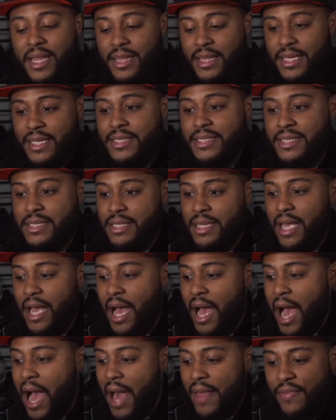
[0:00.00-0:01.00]
This
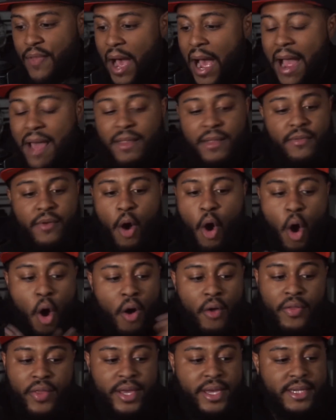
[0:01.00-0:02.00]
I, I
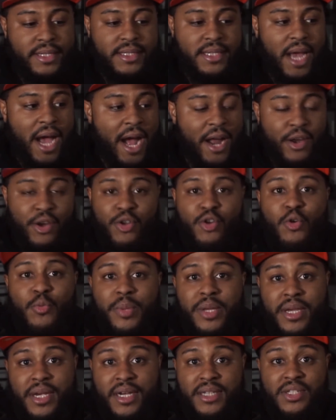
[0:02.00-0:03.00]
all this I do
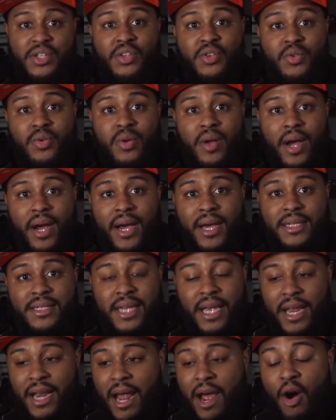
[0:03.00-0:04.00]
because of you guys,
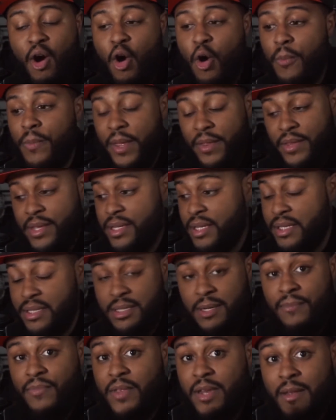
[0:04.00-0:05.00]
and I hope that this is
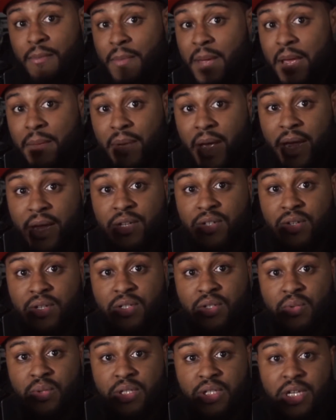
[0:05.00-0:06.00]
something that maybe I can turn
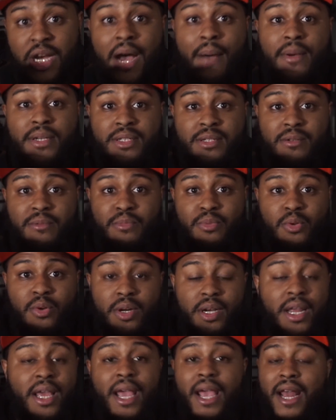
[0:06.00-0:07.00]
into a job at some
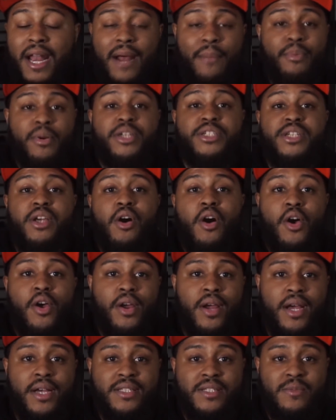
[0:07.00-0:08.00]
point. And I appreciate all your
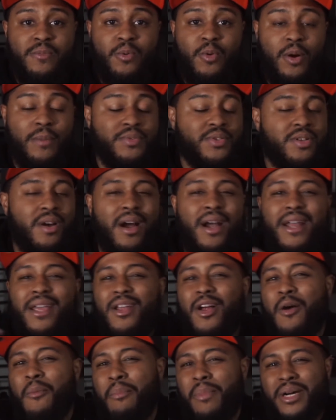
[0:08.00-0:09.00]
guys' support. I'm sorry to get
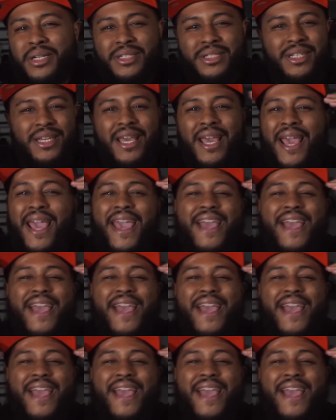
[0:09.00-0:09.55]
all mushy.